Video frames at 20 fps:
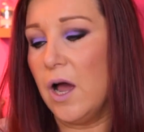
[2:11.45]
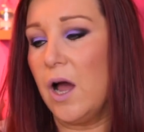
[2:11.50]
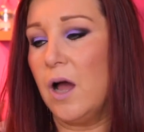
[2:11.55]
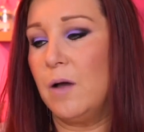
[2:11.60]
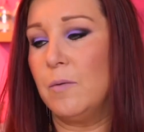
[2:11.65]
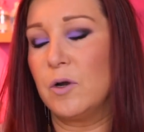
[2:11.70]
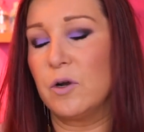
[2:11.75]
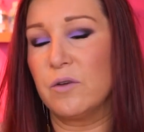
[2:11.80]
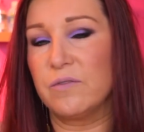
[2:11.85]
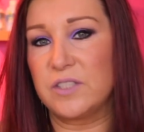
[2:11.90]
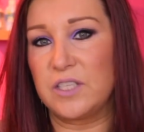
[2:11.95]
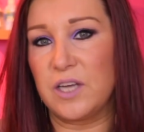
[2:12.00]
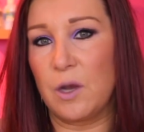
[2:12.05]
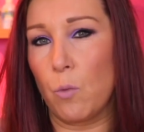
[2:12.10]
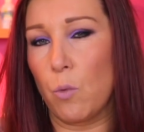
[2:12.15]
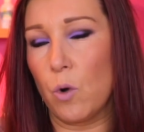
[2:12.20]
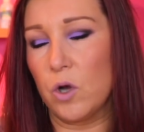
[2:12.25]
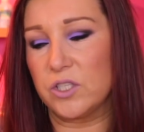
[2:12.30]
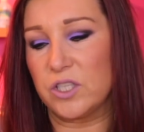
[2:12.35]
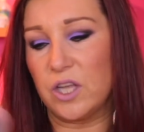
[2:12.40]
Um, and obviously
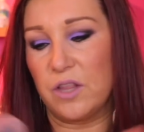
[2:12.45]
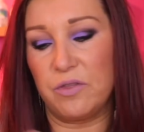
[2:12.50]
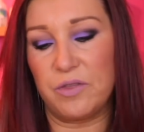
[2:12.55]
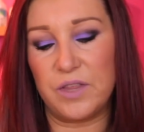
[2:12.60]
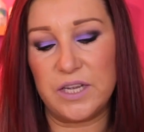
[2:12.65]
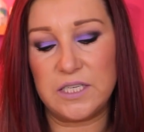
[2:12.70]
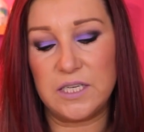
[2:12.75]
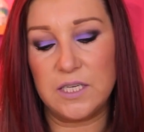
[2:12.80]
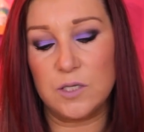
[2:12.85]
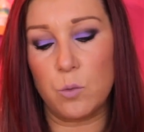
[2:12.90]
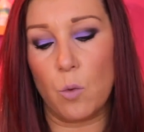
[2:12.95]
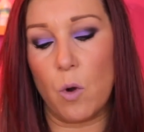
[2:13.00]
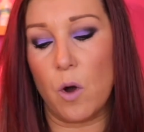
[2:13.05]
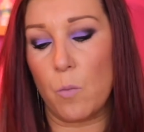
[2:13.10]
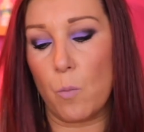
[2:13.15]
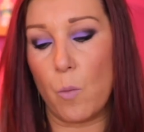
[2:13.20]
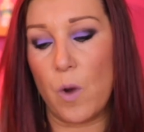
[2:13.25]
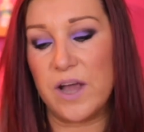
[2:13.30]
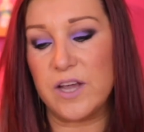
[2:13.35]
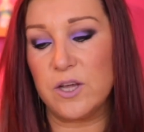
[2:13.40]
it wasn't. This is
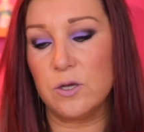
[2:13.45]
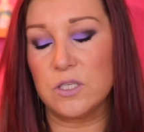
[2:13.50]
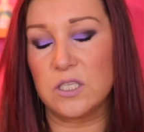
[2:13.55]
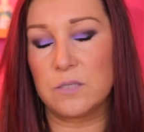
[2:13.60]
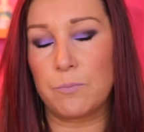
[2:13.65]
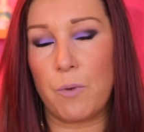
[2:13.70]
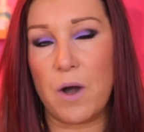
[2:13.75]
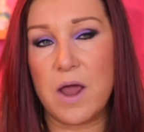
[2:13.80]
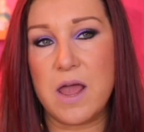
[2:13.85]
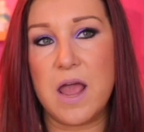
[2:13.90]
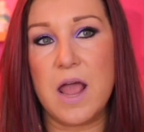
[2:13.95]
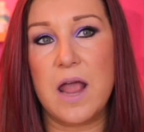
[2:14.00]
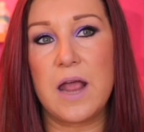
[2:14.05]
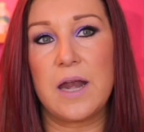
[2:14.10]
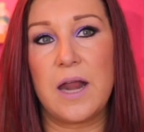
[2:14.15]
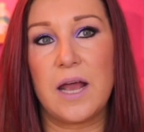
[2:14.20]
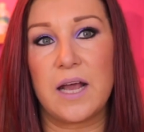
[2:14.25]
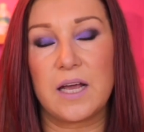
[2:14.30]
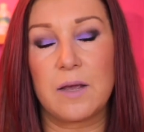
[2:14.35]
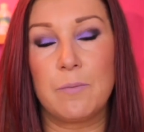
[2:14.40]
one where you spray it
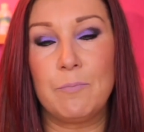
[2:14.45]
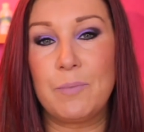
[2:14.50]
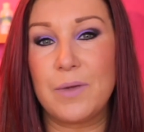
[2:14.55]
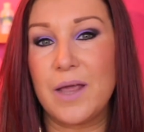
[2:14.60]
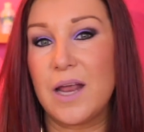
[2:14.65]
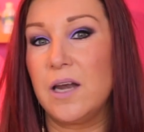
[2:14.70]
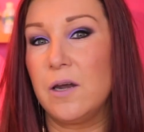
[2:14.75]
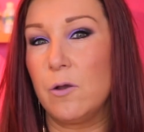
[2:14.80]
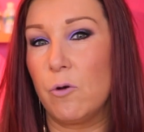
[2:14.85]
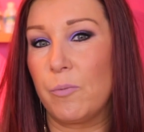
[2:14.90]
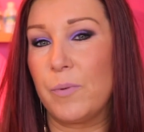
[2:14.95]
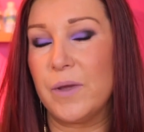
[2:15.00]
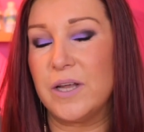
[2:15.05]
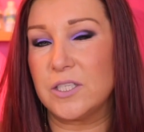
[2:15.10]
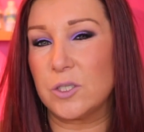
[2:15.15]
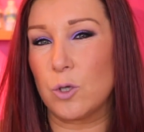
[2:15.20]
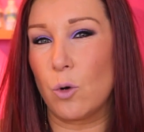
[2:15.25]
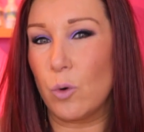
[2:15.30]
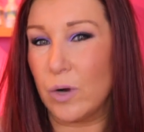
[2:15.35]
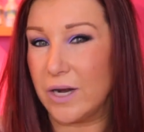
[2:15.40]
and it can be a little
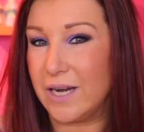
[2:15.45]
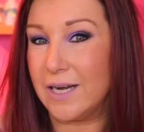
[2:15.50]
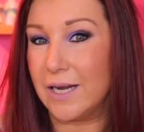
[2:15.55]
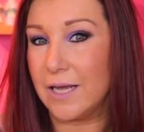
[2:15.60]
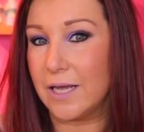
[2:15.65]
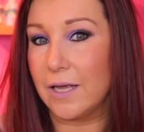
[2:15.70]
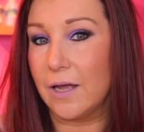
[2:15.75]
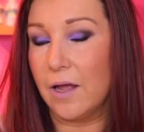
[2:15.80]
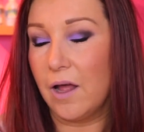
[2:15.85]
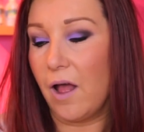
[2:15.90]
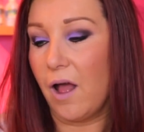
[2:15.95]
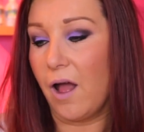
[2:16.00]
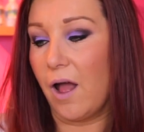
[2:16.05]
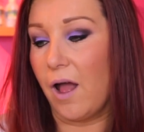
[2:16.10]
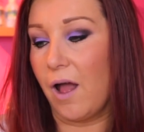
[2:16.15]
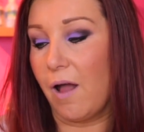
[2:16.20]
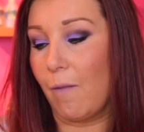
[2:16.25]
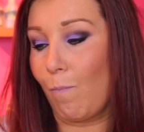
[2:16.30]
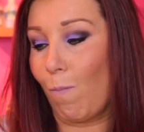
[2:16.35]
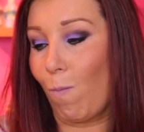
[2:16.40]
bit oily.
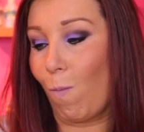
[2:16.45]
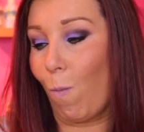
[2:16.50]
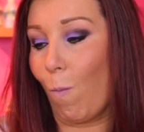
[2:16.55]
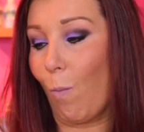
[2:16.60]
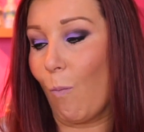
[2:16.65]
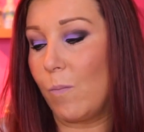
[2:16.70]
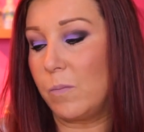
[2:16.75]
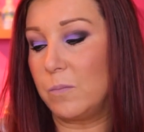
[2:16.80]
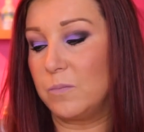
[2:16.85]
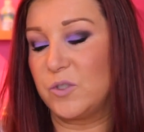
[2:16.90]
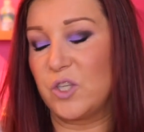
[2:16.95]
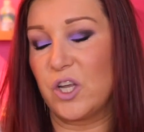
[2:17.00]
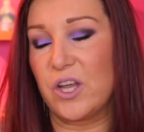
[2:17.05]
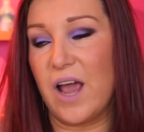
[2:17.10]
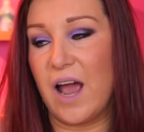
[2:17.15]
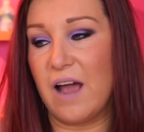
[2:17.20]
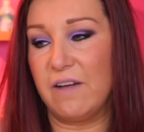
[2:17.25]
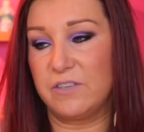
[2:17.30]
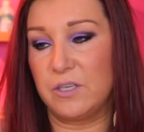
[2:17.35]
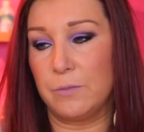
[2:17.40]
Um, so you
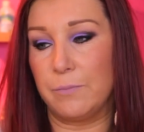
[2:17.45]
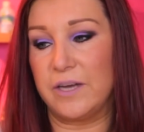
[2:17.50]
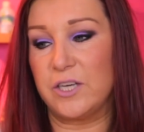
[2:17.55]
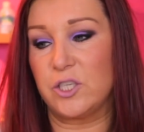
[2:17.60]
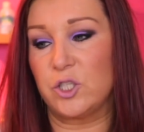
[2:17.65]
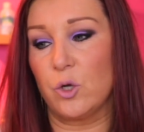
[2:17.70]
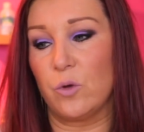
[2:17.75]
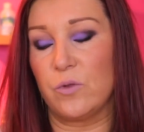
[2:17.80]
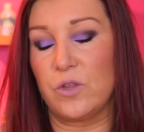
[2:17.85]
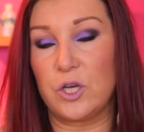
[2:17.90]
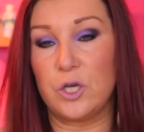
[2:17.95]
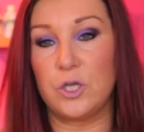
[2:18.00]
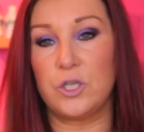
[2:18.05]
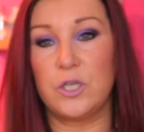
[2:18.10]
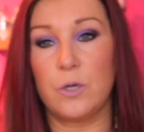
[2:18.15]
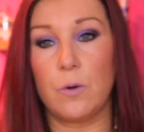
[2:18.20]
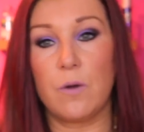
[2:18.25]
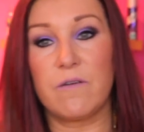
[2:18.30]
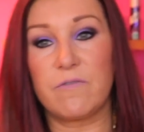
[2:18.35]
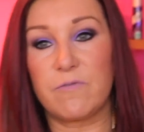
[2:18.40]
have to make sure that you
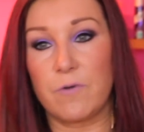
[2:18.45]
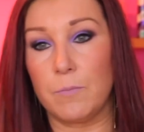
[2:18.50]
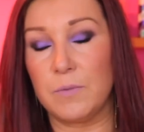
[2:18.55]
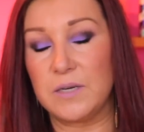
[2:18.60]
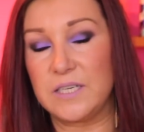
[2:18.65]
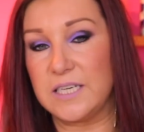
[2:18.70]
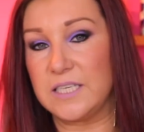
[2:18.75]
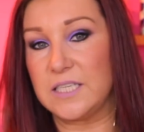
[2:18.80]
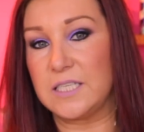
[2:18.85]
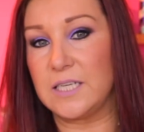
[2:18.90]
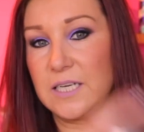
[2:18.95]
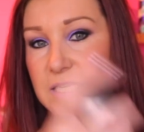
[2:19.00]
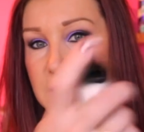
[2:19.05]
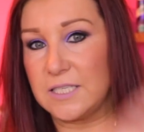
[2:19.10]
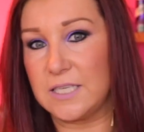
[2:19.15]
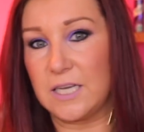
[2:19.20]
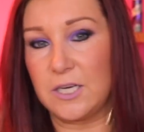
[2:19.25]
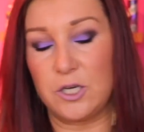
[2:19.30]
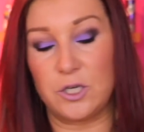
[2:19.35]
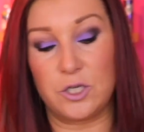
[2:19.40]
do it from a
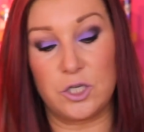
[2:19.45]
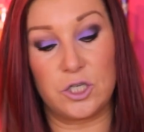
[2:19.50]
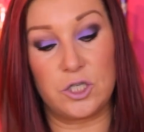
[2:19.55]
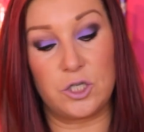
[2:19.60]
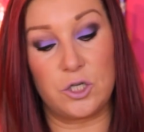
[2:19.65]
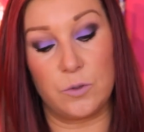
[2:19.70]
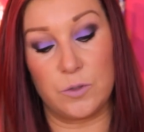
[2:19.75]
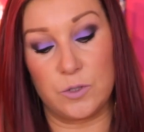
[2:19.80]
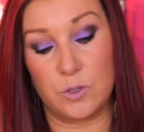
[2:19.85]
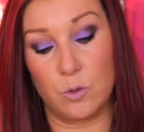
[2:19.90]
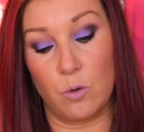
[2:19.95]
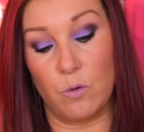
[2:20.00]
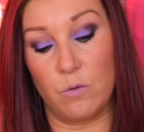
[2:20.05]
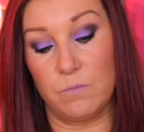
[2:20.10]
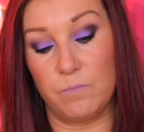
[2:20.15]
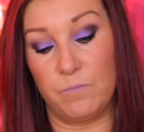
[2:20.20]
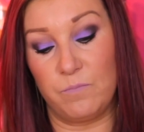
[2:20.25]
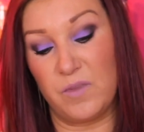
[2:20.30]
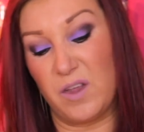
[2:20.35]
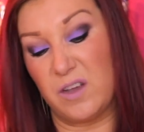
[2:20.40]
distance and you just do a
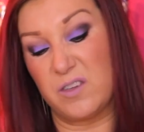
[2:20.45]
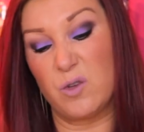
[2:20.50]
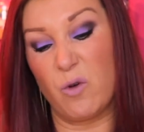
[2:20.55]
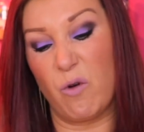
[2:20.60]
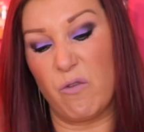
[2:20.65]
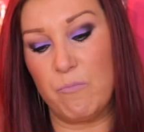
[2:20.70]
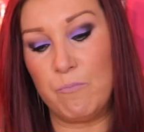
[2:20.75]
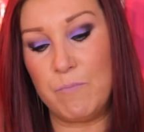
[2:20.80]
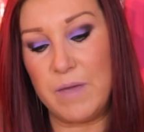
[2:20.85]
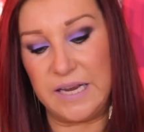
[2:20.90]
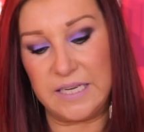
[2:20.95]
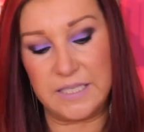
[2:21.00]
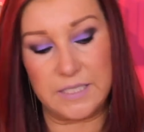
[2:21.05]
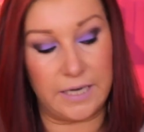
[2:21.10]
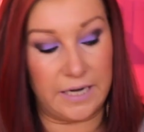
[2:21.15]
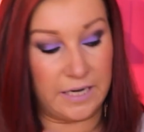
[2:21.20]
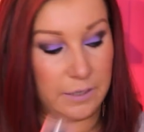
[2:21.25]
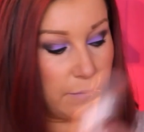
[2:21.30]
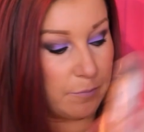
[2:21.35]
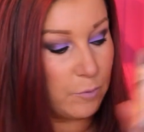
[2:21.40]
sort, a sort of
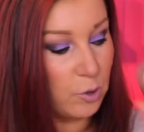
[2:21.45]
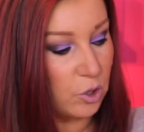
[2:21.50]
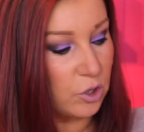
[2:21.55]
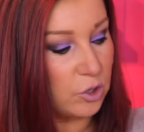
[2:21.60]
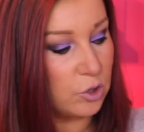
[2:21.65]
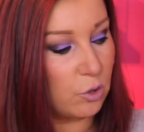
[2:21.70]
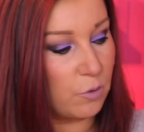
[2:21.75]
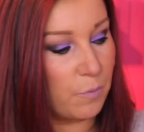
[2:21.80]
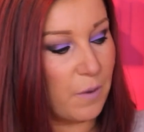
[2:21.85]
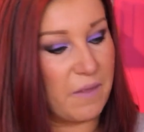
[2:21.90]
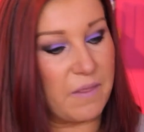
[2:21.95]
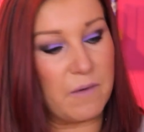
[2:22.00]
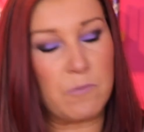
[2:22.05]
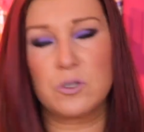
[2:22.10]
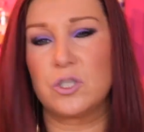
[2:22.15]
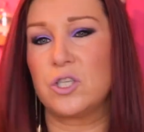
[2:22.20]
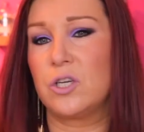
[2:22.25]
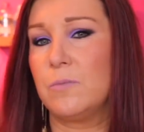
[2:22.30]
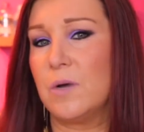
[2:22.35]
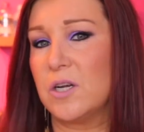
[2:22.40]
mist. Anyway, I'm not going to talk about that
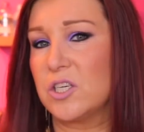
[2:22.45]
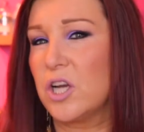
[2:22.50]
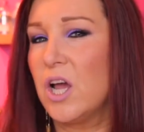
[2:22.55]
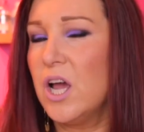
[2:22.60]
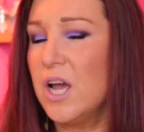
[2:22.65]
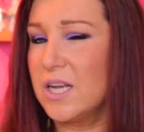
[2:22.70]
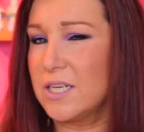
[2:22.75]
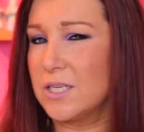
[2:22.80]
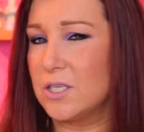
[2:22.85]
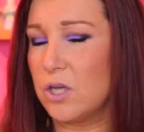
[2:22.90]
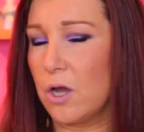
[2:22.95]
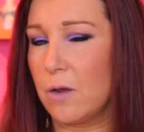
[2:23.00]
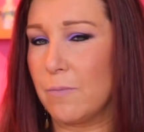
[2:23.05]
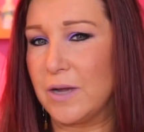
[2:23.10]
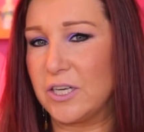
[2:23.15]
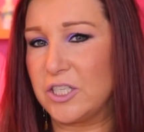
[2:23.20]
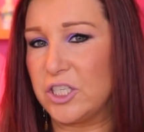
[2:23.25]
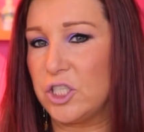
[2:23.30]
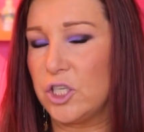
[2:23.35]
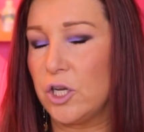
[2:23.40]
one too much because I don't
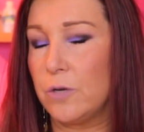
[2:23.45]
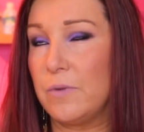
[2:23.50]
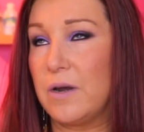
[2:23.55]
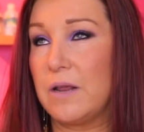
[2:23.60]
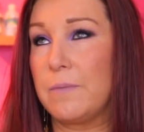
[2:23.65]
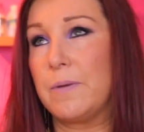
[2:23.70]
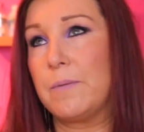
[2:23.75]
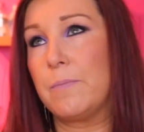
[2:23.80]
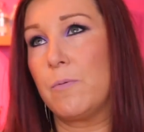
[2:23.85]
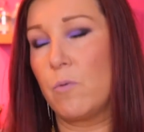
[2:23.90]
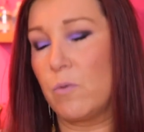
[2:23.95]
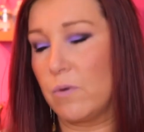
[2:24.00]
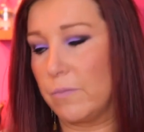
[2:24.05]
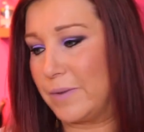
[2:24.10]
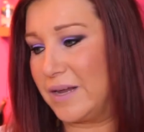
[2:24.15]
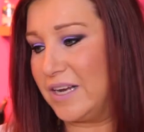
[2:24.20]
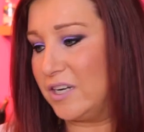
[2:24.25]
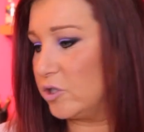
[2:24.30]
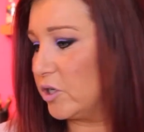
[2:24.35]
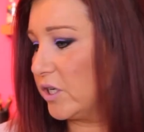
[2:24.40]
imagine too many people
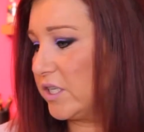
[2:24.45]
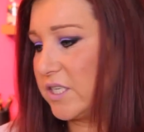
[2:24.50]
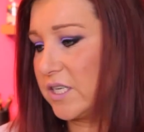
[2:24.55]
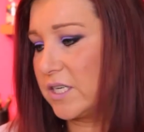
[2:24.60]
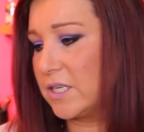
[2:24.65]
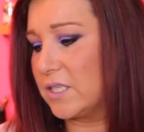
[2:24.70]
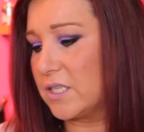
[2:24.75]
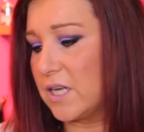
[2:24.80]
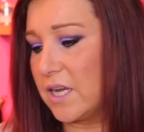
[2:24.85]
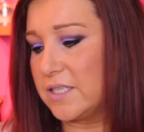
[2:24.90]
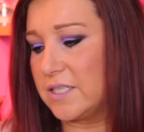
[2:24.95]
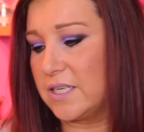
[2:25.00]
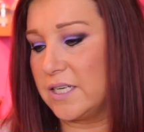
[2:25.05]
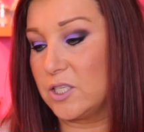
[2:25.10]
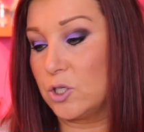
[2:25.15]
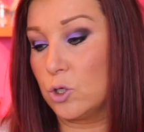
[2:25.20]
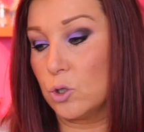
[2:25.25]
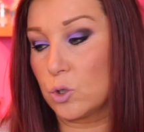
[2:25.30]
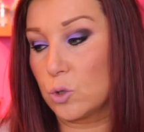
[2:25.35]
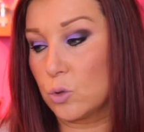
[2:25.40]
will be interested because, like I said,
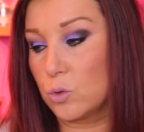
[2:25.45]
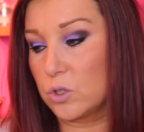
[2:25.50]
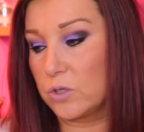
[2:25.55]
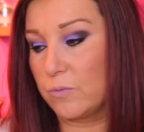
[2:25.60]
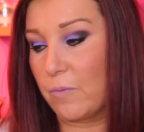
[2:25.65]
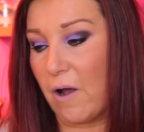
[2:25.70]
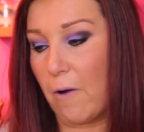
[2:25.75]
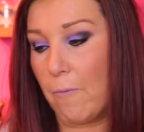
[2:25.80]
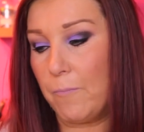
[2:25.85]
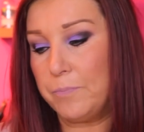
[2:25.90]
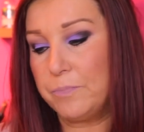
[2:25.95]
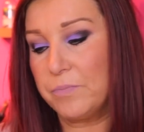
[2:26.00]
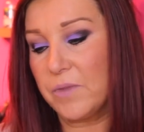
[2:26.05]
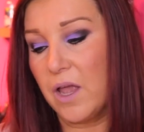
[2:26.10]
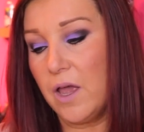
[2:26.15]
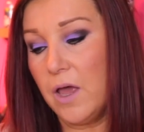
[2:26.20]
it's not talked about.